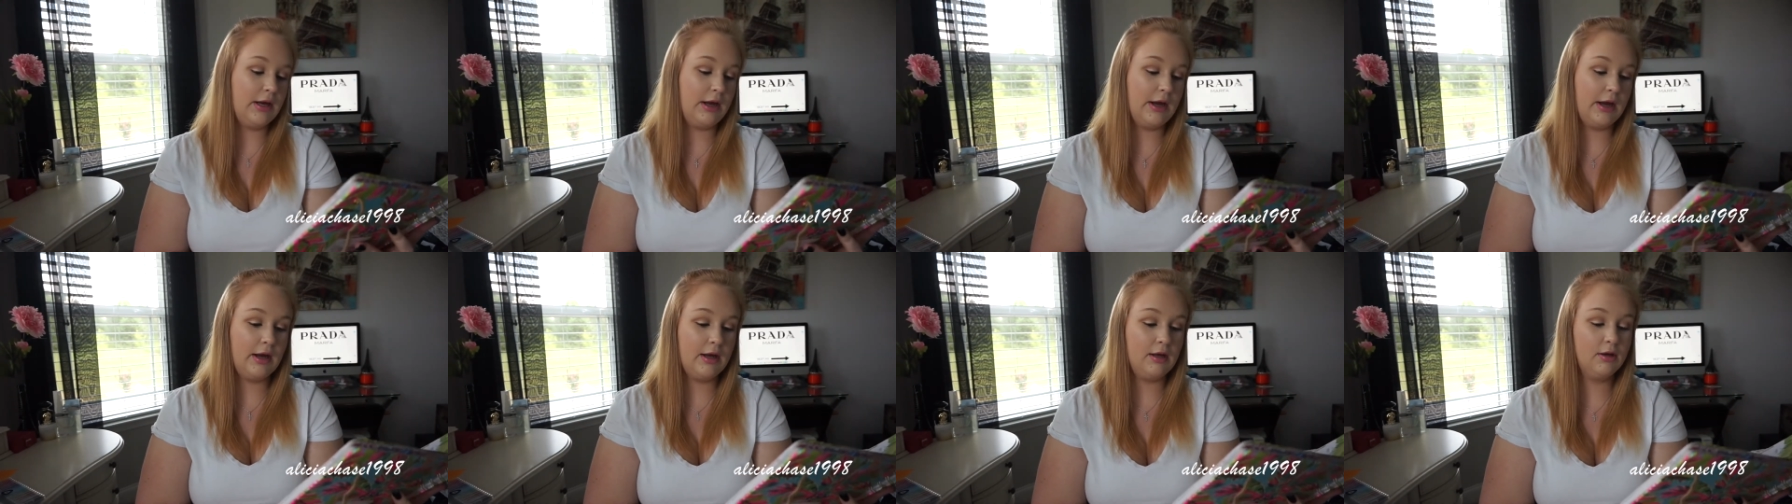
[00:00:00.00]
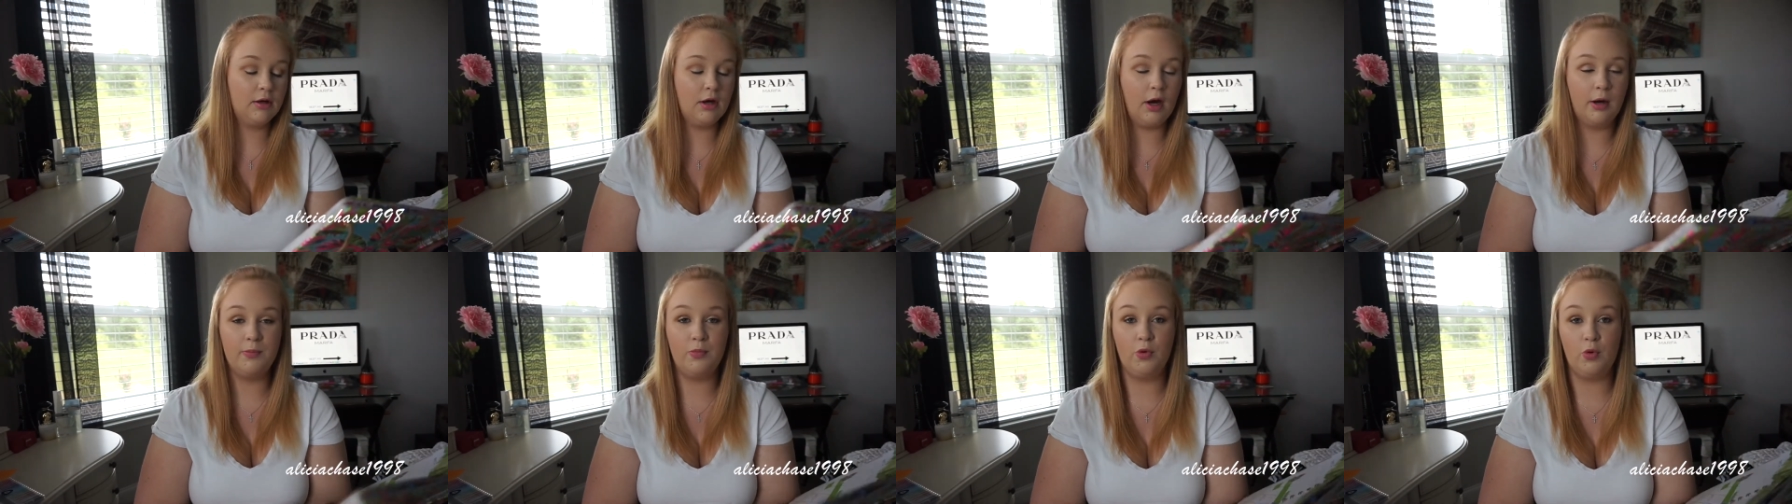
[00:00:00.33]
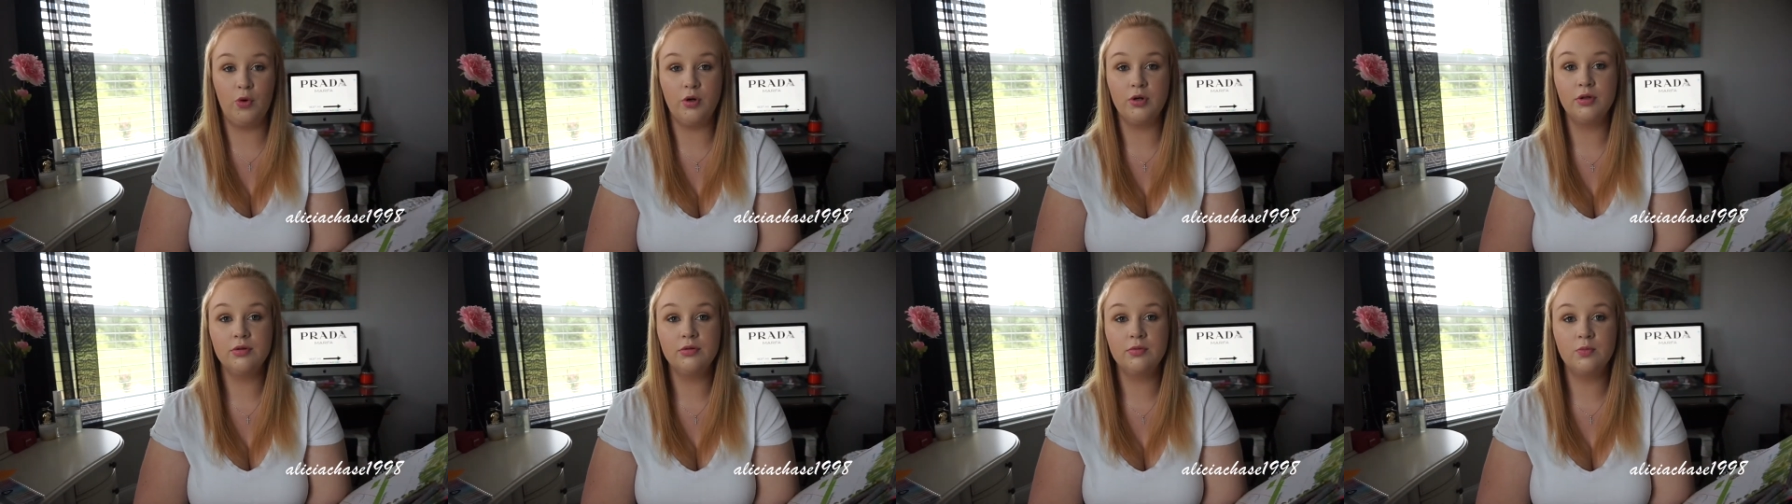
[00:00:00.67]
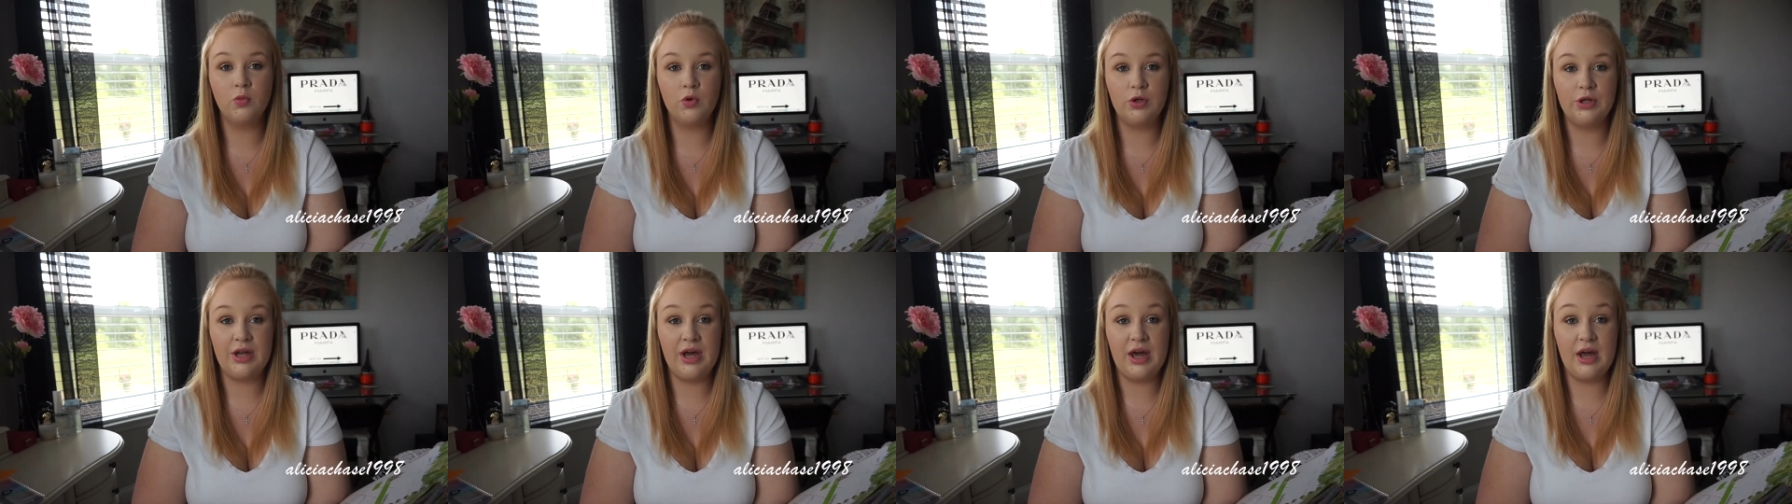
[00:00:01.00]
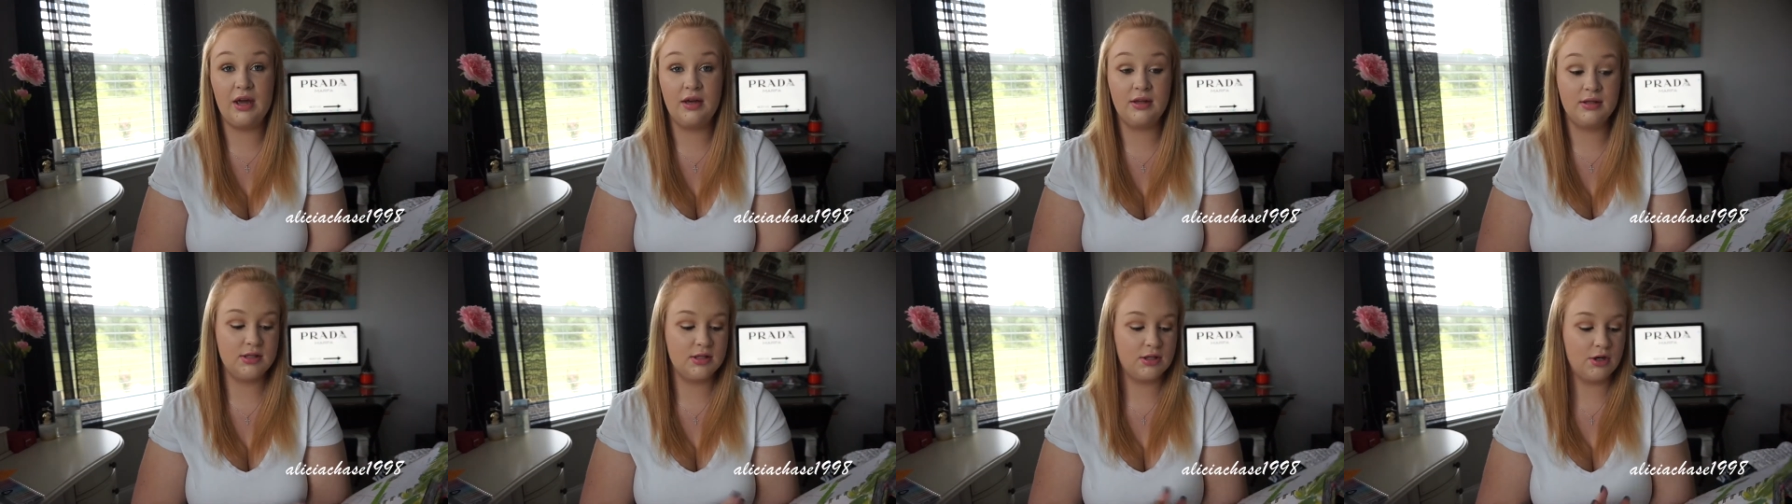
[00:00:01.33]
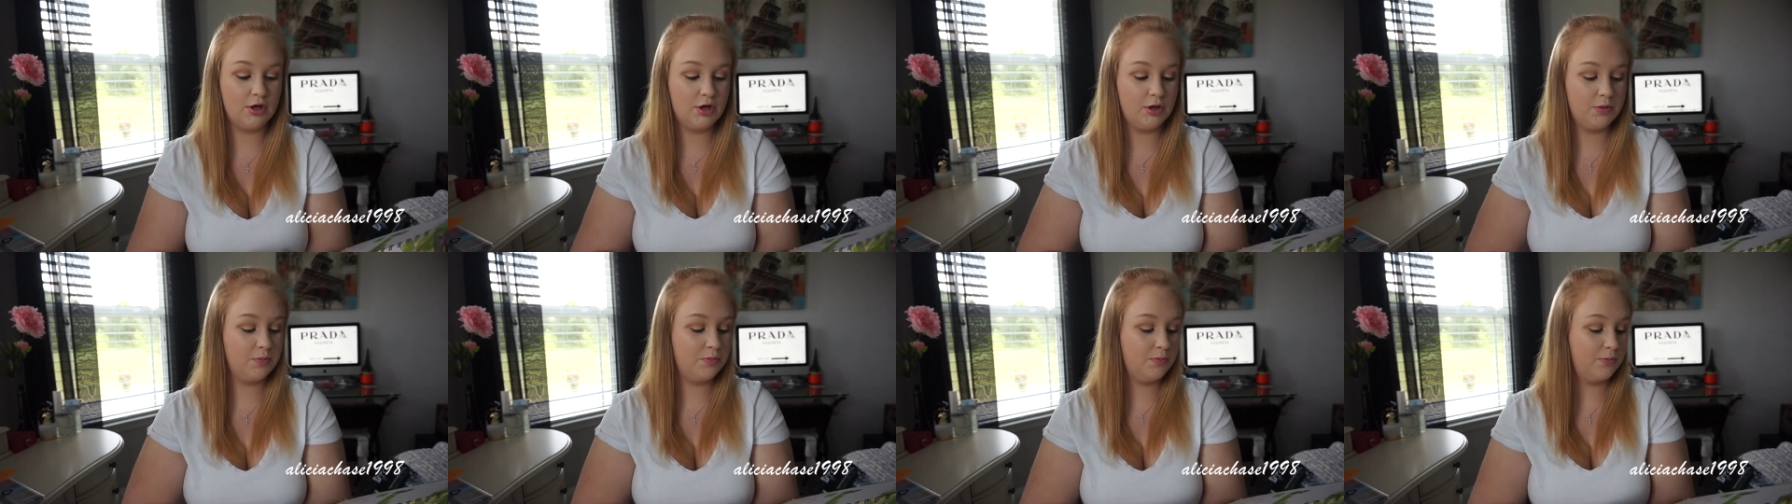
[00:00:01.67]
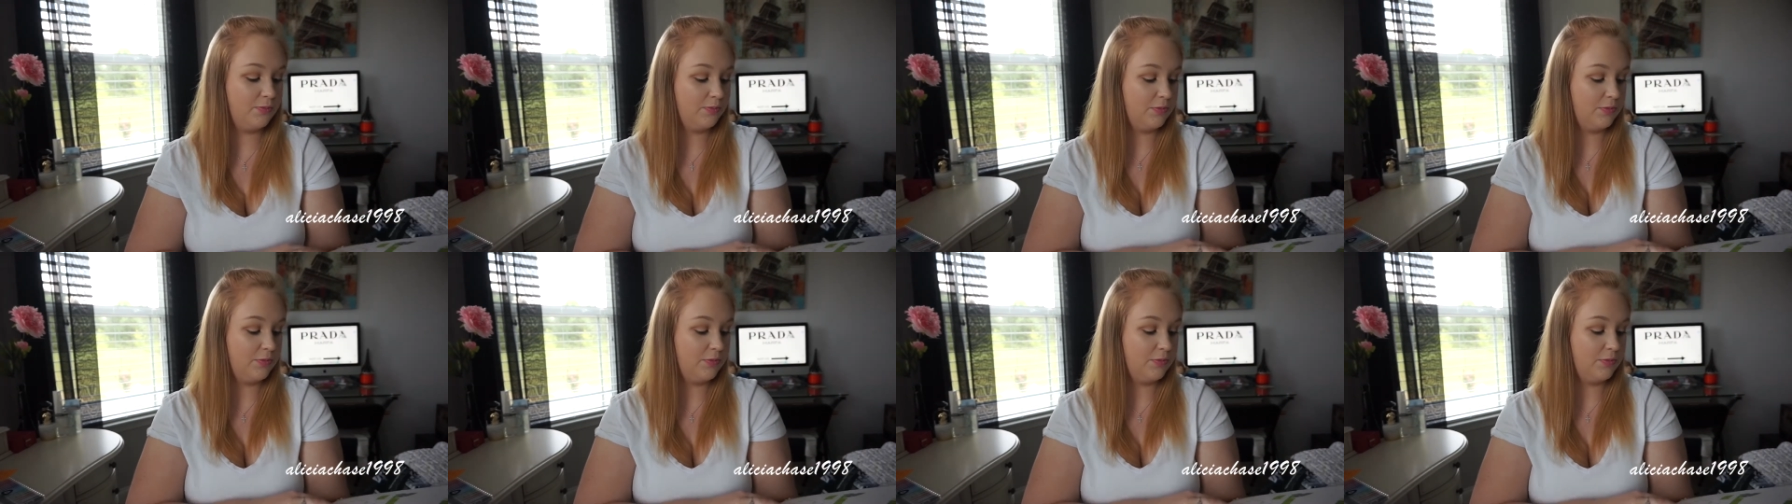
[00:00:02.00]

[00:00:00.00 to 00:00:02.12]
I got bored one day and started,